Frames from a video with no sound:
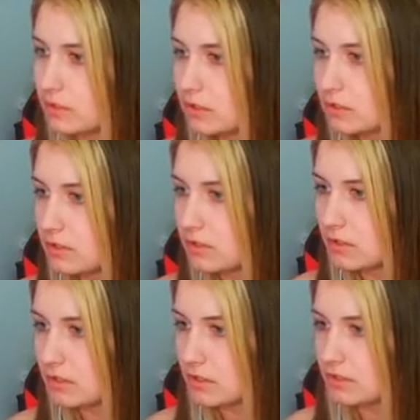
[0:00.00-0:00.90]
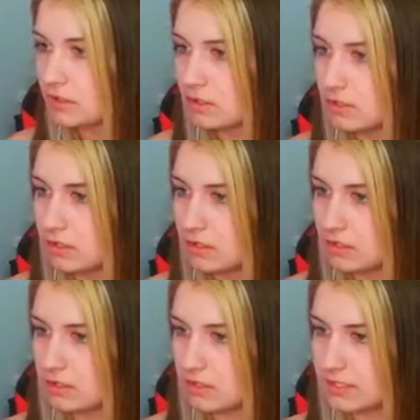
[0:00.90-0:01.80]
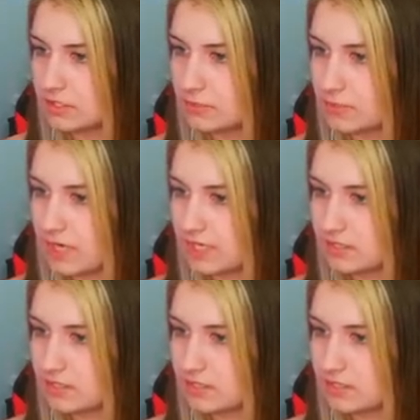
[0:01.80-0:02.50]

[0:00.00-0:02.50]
I need to ride